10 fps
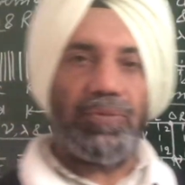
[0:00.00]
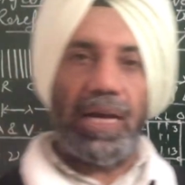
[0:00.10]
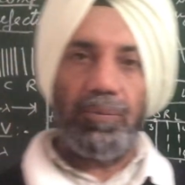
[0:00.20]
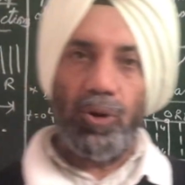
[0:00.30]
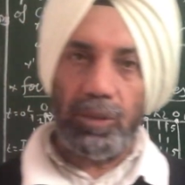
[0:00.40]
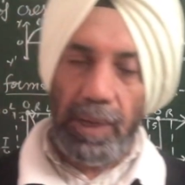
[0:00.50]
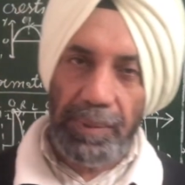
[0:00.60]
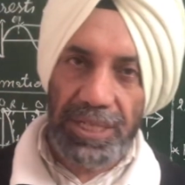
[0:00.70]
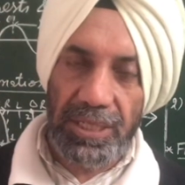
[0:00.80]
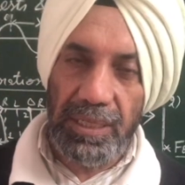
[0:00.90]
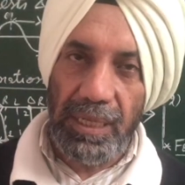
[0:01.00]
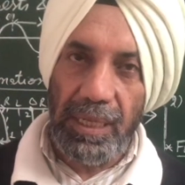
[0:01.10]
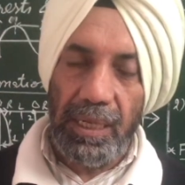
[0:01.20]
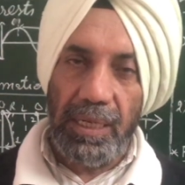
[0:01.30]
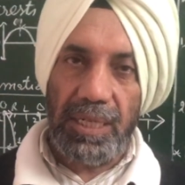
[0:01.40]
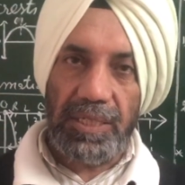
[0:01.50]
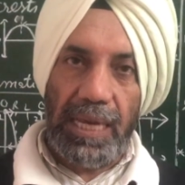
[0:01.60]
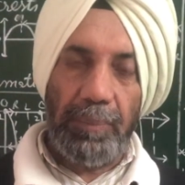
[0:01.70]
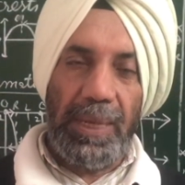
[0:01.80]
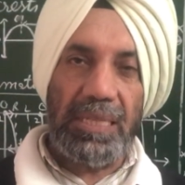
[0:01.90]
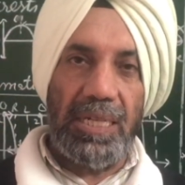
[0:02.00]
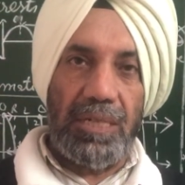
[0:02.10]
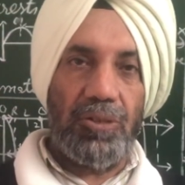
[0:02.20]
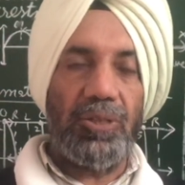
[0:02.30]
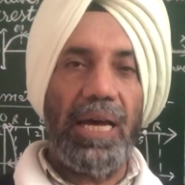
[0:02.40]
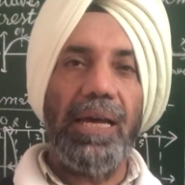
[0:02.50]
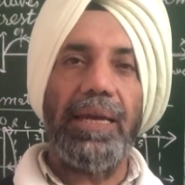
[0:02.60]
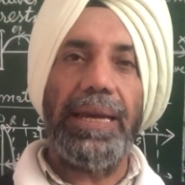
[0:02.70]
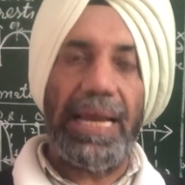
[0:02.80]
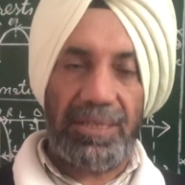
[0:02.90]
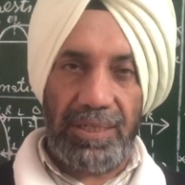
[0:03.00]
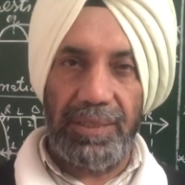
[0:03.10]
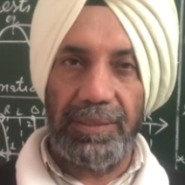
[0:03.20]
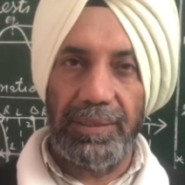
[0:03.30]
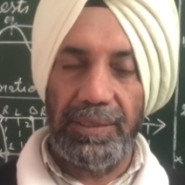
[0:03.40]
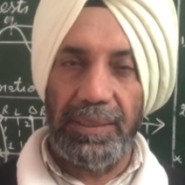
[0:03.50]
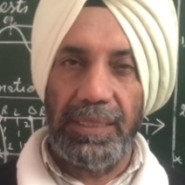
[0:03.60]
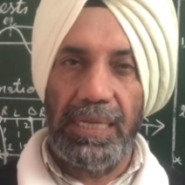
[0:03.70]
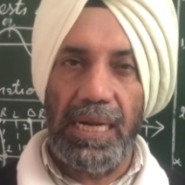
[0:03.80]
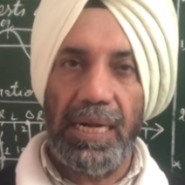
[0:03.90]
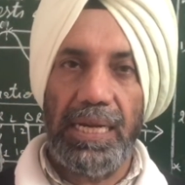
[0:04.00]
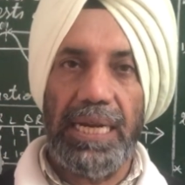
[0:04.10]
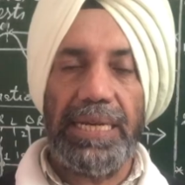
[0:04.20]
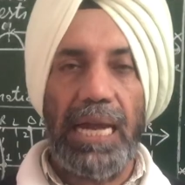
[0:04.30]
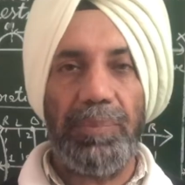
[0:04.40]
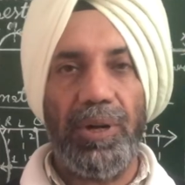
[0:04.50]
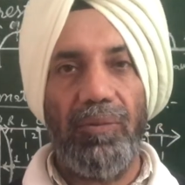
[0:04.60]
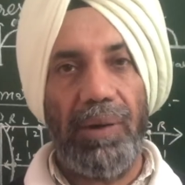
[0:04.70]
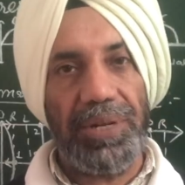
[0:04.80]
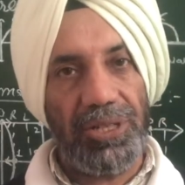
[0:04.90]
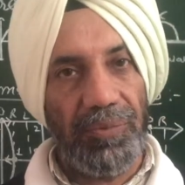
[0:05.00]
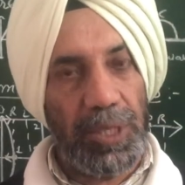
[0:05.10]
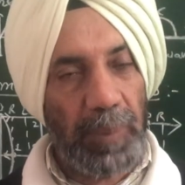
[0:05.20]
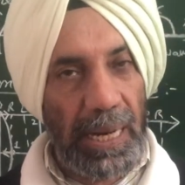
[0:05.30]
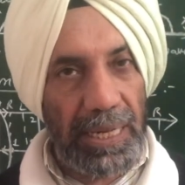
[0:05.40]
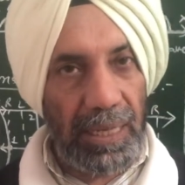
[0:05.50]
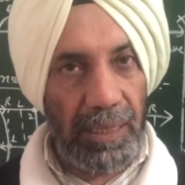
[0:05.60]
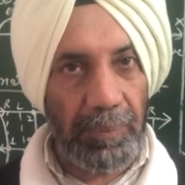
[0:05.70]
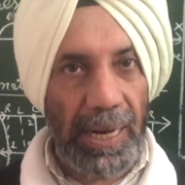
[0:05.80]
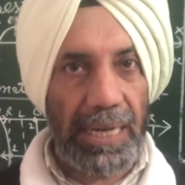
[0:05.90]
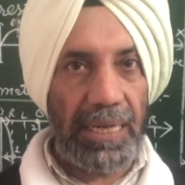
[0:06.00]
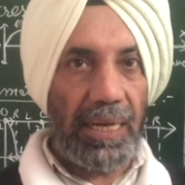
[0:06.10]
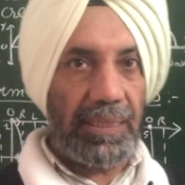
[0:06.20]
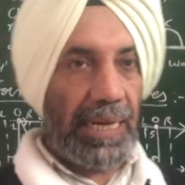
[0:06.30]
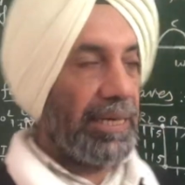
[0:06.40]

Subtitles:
1/4 vibration, disturbance reaches to the next. T time period of vibration of each particle, particles are